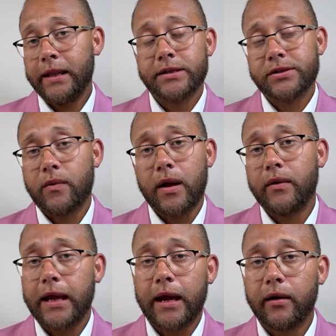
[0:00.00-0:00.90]
in the
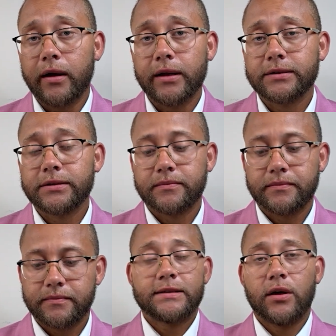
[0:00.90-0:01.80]
surrounding areas.
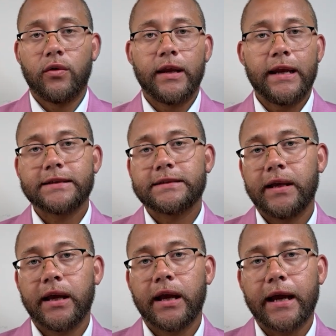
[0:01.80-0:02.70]
So the next
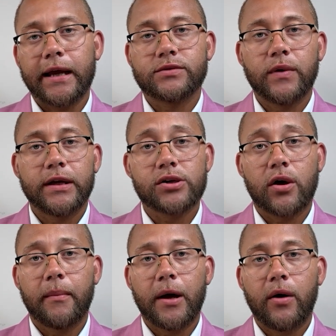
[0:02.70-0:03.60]
thing I guess we could
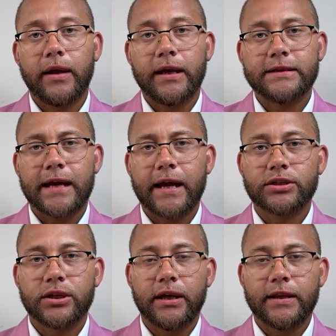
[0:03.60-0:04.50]
talk about is
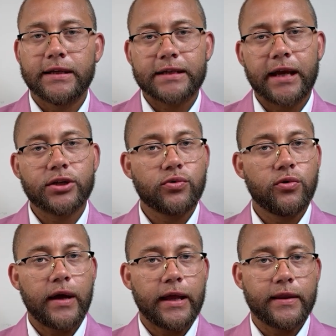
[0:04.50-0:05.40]
actually the
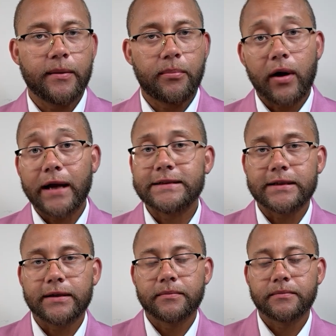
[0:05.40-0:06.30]
schedule and the
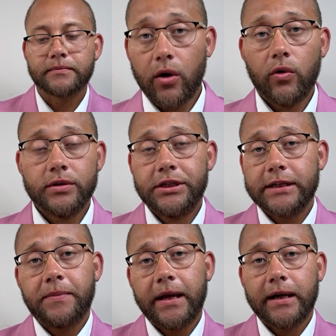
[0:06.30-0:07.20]
pricing. So
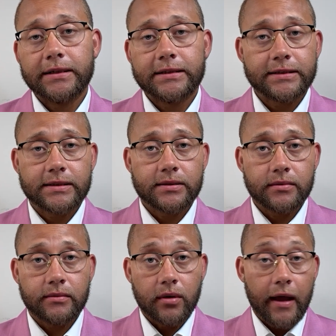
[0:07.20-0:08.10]
just because
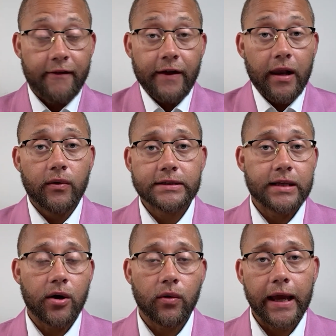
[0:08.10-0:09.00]
Avelo is
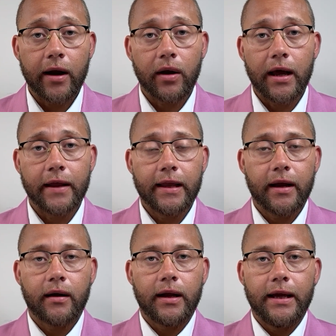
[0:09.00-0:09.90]
the only airline
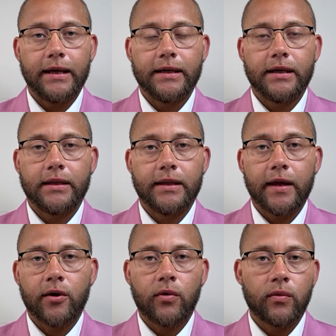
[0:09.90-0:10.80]
there,
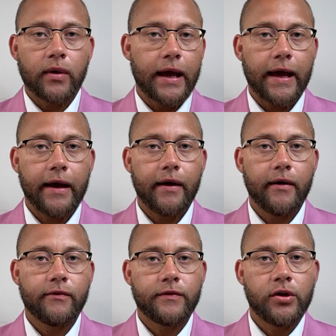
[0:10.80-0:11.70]
they don't
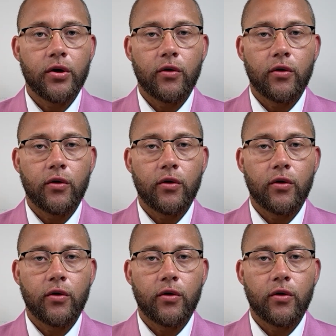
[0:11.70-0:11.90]
have,